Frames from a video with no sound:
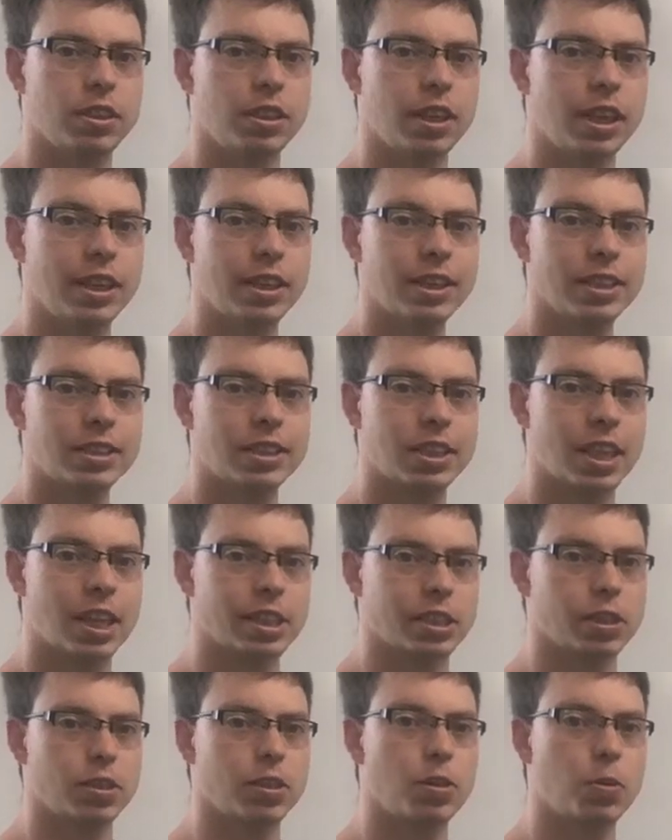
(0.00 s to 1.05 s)
In this
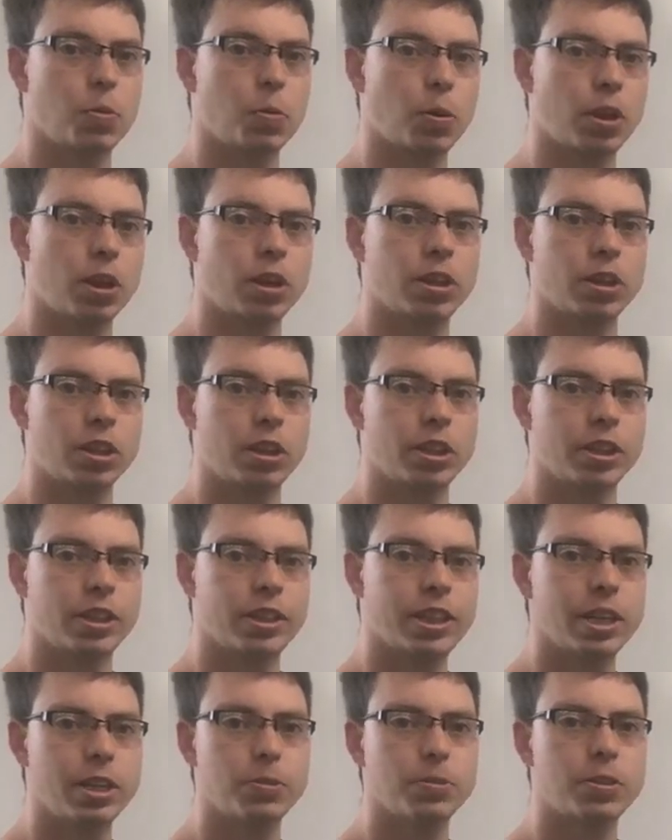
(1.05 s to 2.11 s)
lesson, we're going to
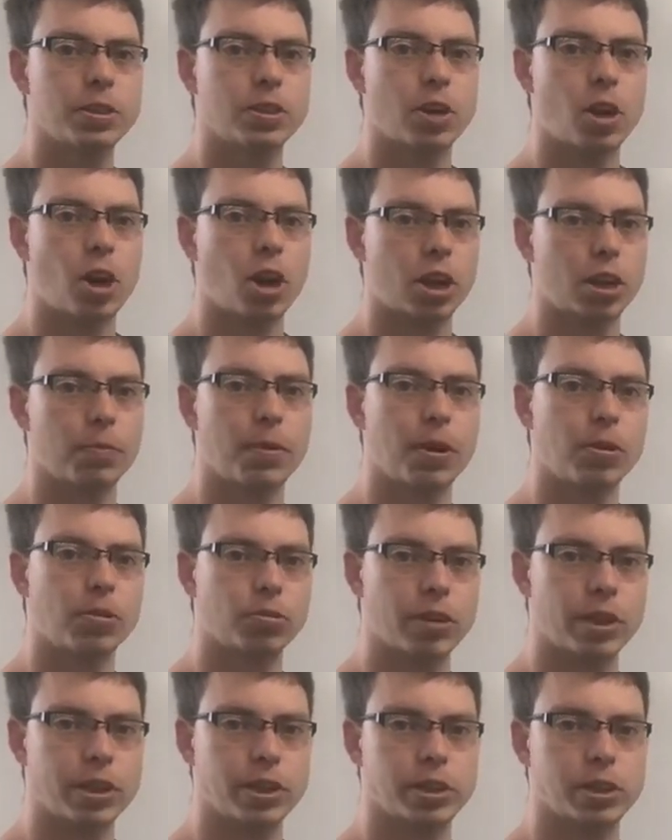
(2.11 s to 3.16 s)
continue to talk about
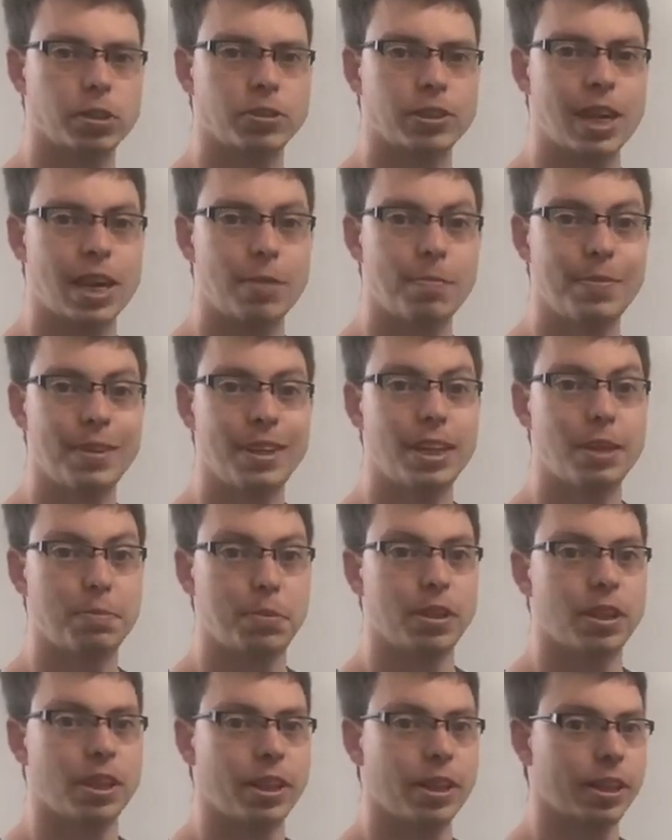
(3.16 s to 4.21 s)
ratios and
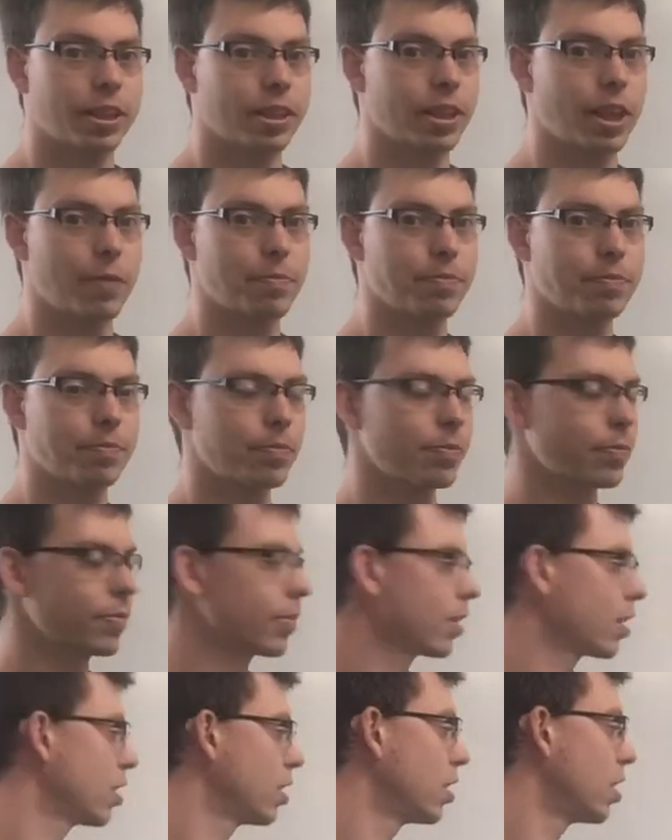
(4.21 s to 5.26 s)
manipulating them.
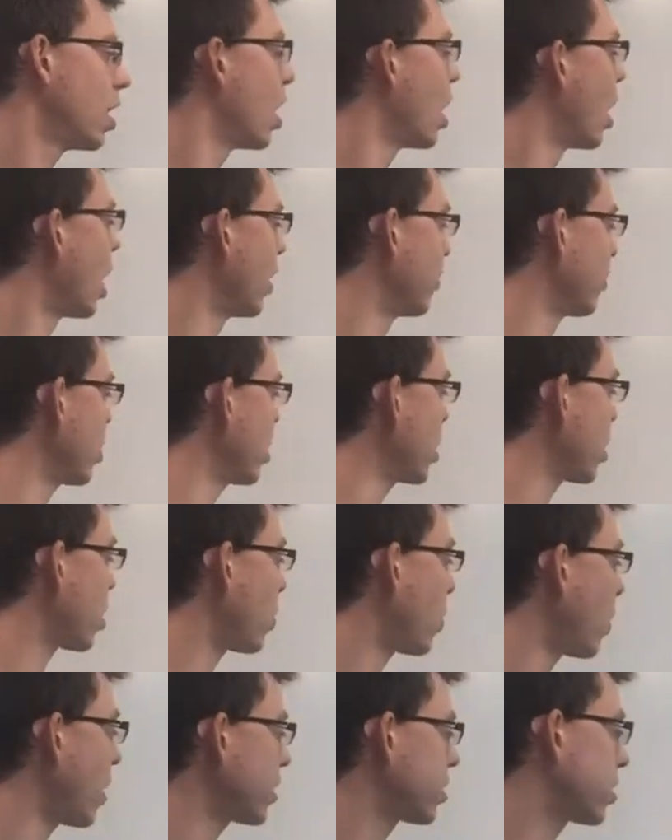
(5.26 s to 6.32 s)
I've written a
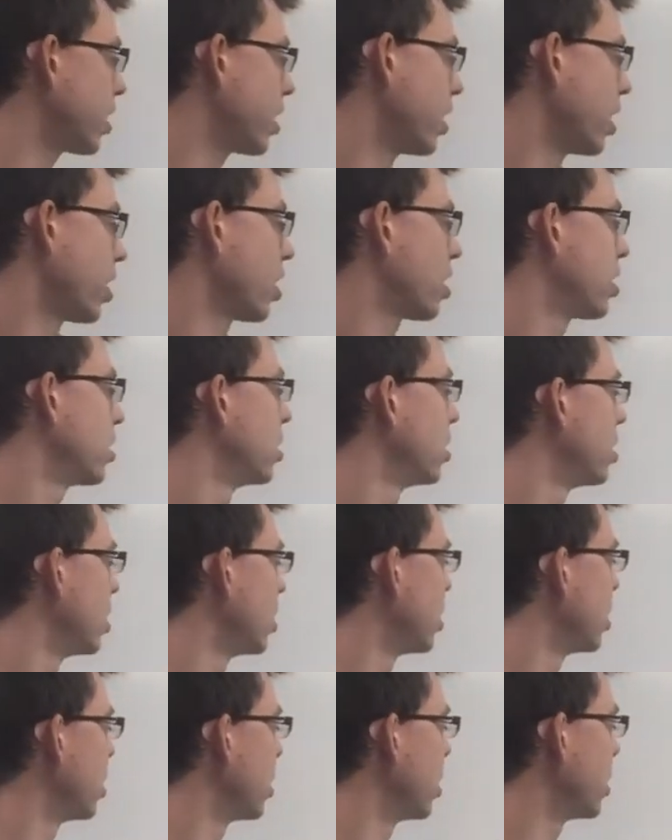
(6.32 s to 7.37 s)
question here.
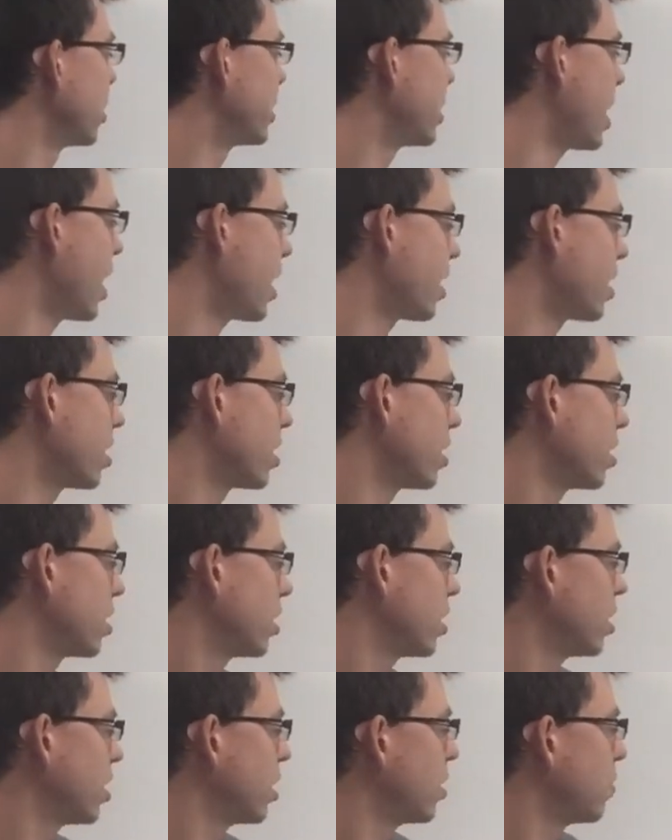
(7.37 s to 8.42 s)
10
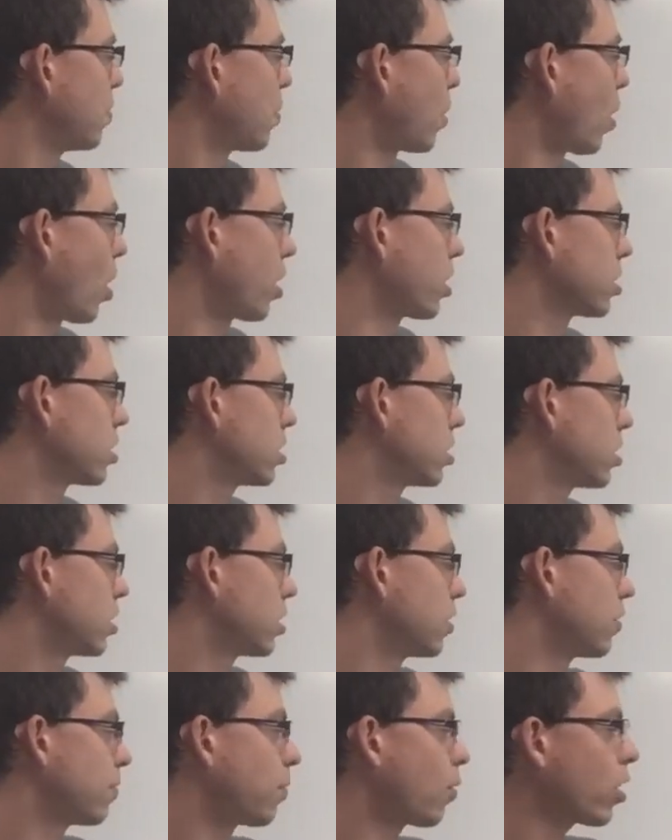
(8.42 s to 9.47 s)
parts to
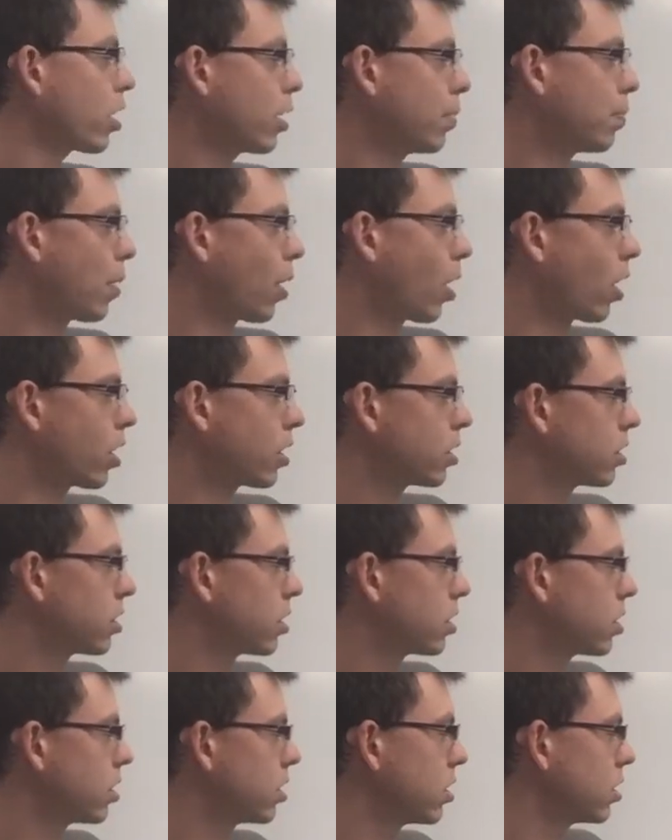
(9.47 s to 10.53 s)
40 parts
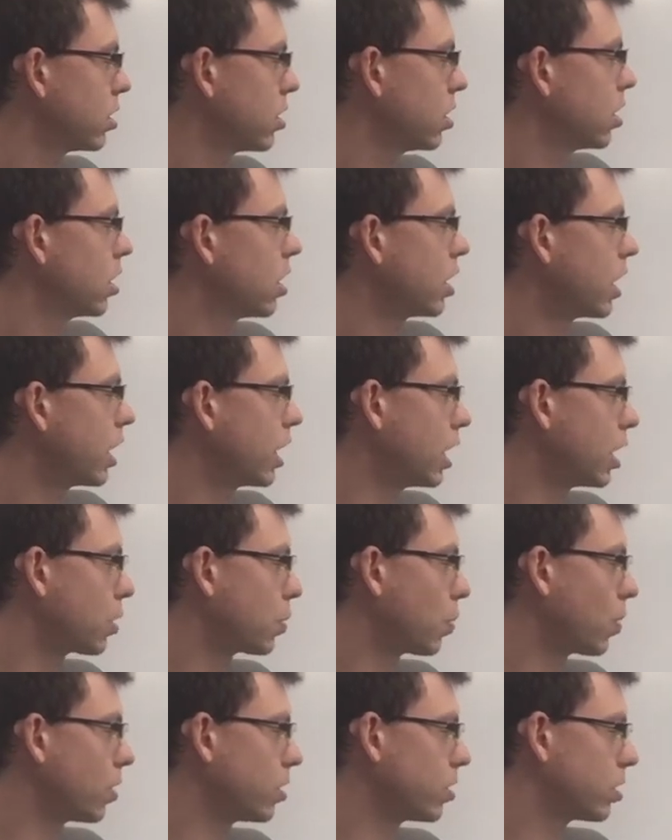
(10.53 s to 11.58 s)

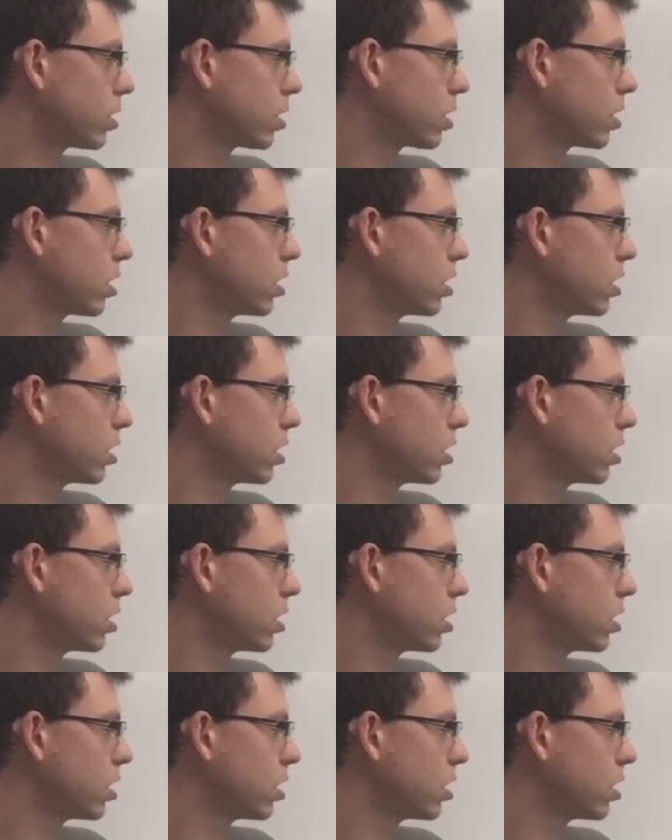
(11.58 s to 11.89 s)
equals